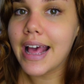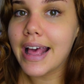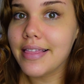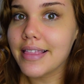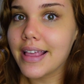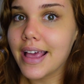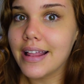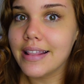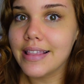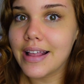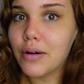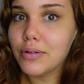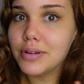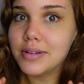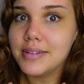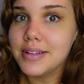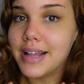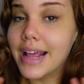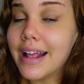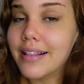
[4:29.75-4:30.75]
and then that
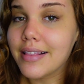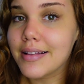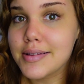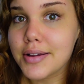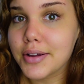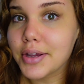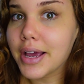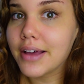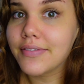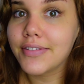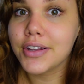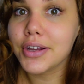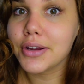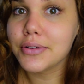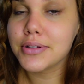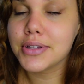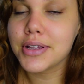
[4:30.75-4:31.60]
was it. That's all you have to do.